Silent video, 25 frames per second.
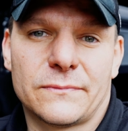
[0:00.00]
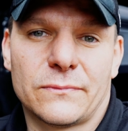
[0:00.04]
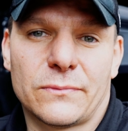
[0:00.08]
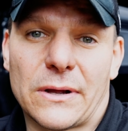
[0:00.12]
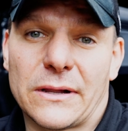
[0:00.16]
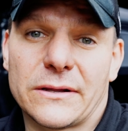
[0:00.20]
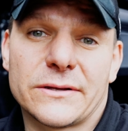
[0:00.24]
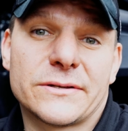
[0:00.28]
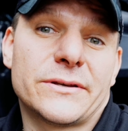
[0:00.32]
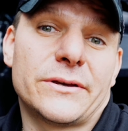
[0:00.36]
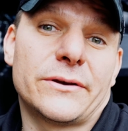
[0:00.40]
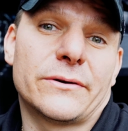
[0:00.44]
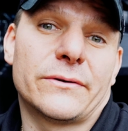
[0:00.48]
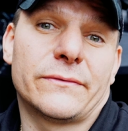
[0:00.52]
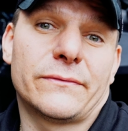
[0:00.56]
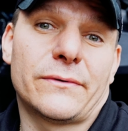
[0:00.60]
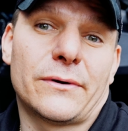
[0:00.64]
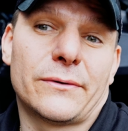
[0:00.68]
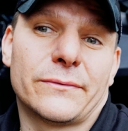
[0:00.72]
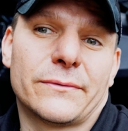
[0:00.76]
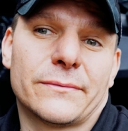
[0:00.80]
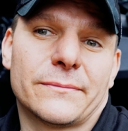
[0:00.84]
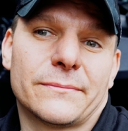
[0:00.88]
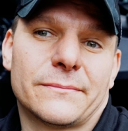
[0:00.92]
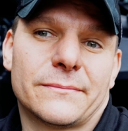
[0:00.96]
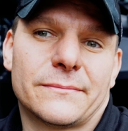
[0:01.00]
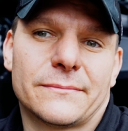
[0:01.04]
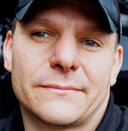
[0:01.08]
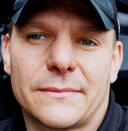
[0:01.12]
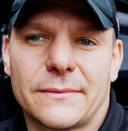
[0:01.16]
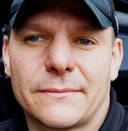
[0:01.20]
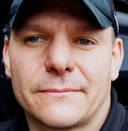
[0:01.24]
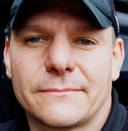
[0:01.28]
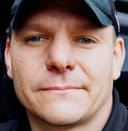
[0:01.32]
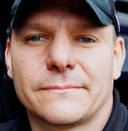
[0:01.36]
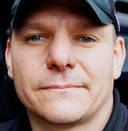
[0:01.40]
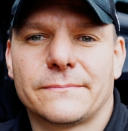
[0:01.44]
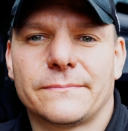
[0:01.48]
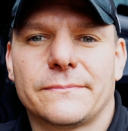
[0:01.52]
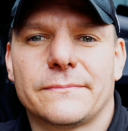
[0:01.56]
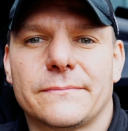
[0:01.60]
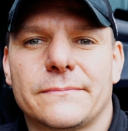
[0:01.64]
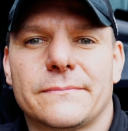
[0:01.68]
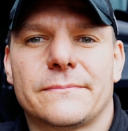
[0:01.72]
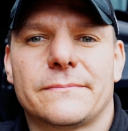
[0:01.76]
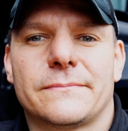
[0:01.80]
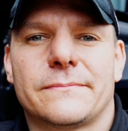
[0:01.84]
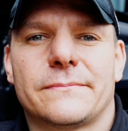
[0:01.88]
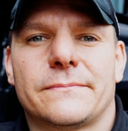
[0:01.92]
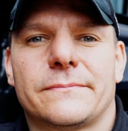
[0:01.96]
I'll see you on the road.
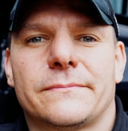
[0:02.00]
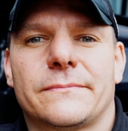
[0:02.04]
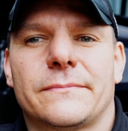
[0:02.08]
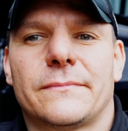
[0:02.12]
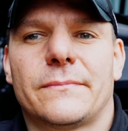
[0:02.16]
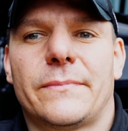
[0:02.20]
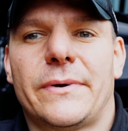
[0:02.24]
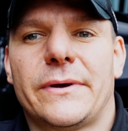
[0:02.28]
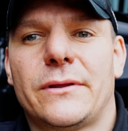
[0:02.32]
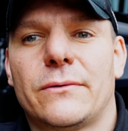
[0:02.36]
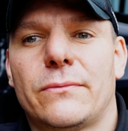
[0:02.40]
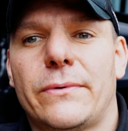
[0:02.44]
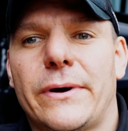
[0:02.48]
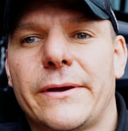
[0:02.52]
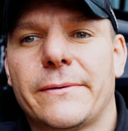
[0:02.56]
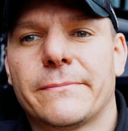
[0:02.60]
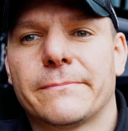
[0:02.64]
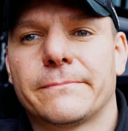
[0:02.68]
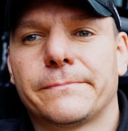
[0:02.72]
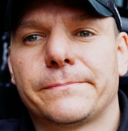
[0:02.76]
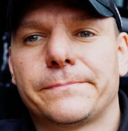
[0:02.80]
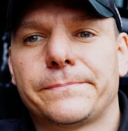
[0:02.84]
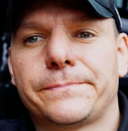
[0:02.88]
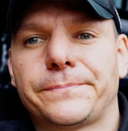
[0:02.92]
By the way,